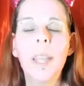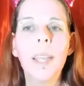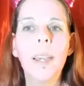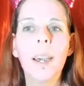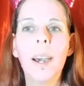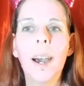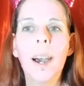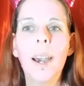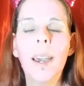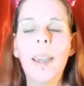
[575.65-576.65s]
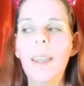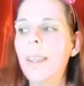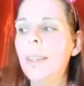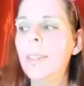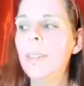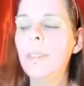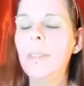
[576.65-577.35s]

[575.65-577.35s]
Like, I